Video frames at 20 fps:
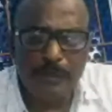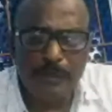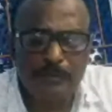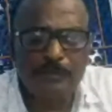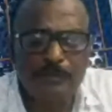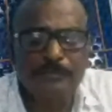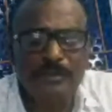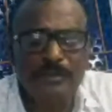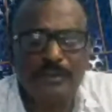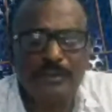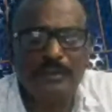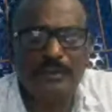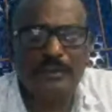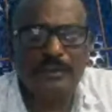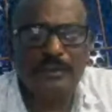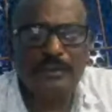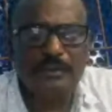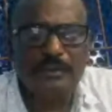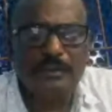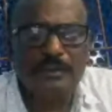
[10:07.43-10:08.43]
part of the
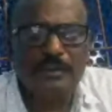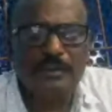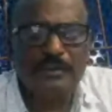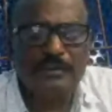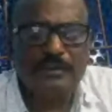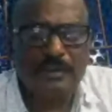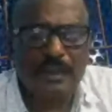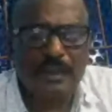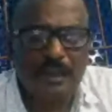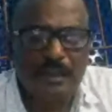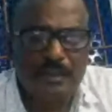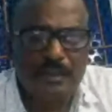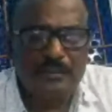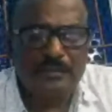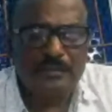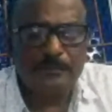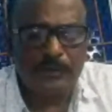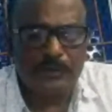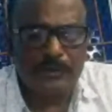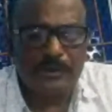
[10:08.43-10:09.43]

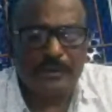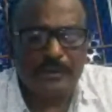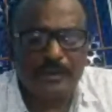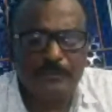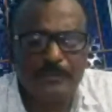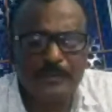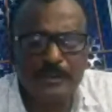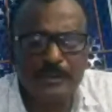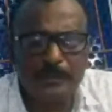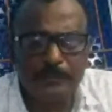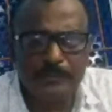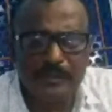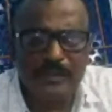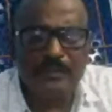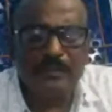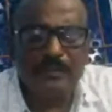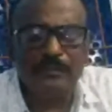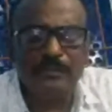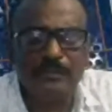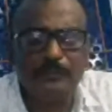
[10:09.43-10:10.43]
child's body, even a
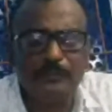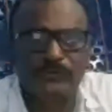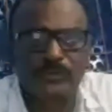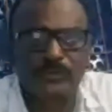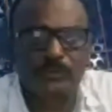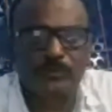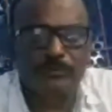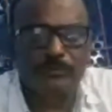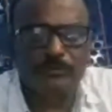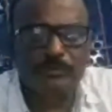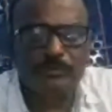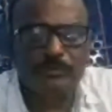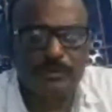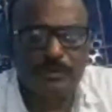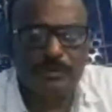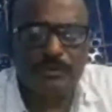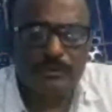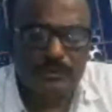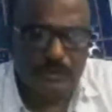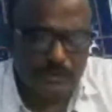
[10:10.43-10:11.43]
finger comes out,
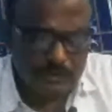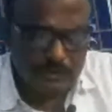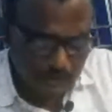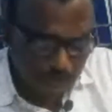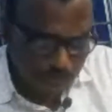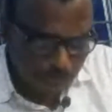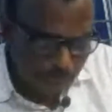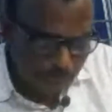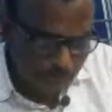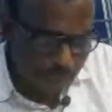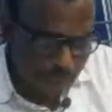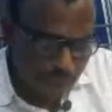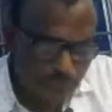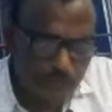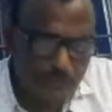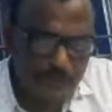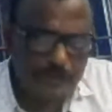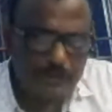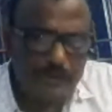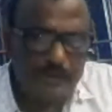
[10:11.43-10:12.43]
then that will
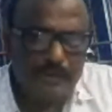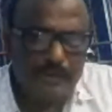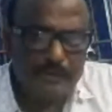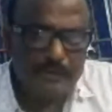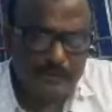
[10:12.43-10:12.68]
also be